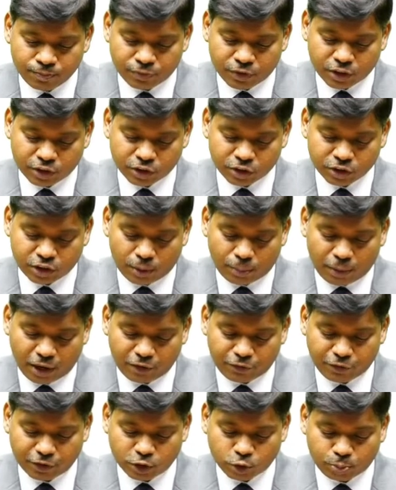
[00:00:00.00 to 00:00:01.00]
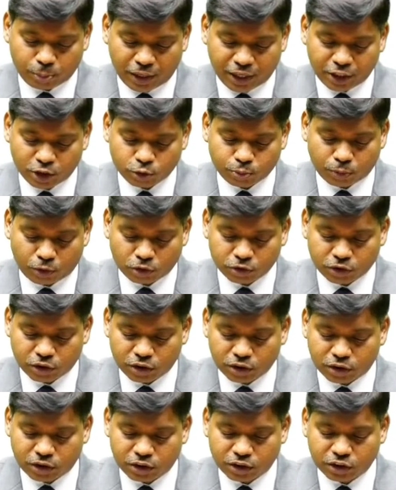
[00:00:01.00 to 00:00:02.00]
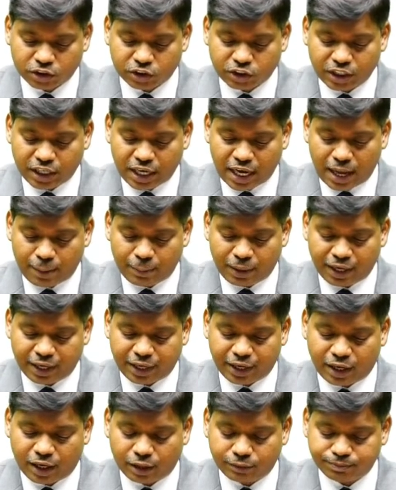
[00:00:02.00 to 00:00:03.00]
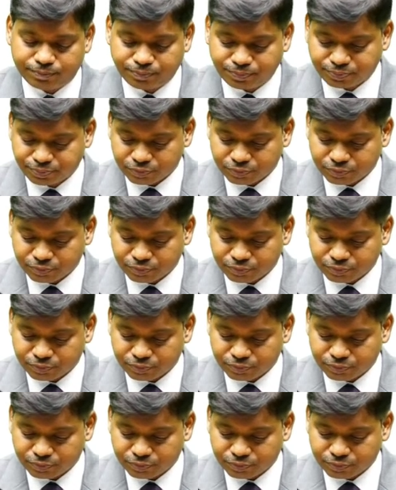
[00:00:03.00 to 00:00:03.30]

this is the bifid spinous process, this is the lamina